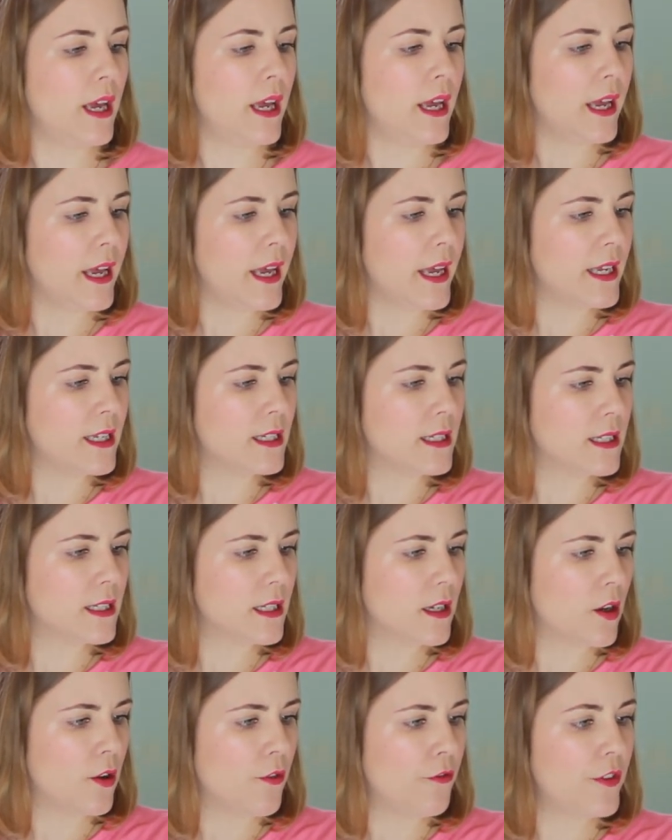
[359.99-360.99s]
It is
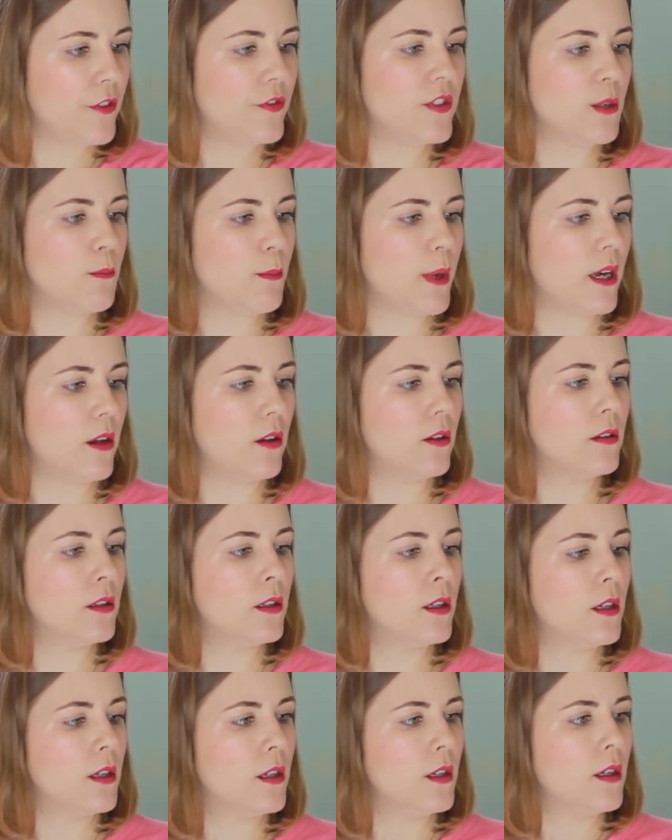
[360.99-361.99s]
50 mil,
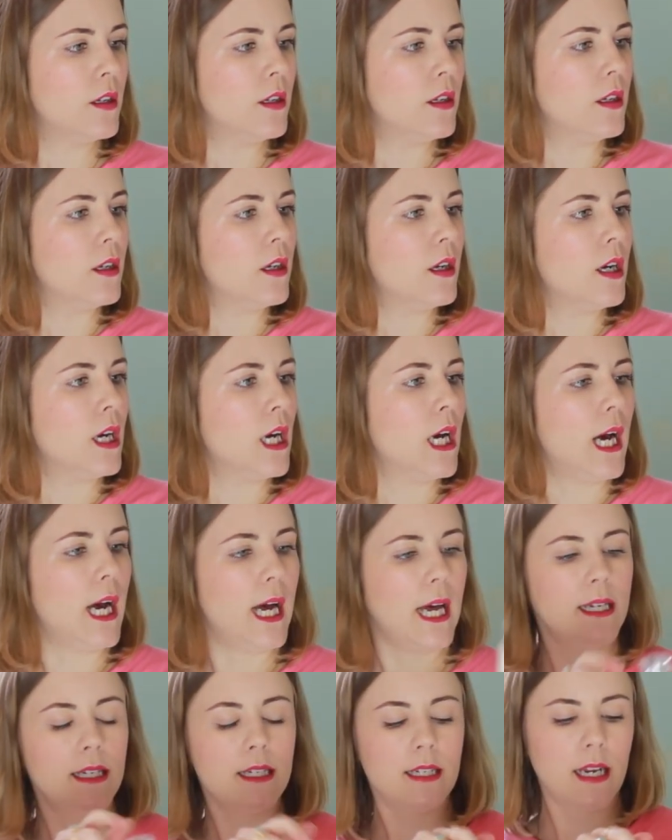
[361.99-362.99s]

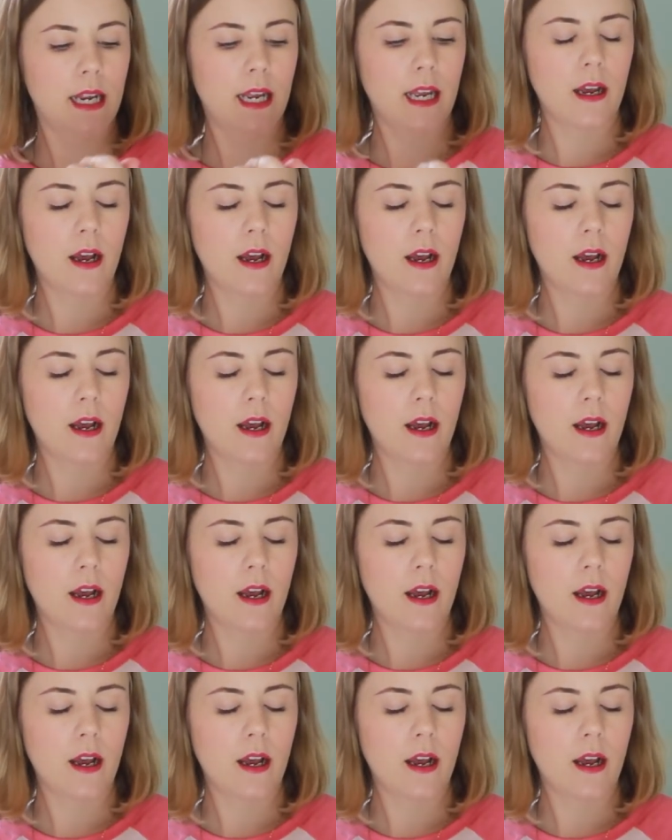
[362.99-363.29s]
and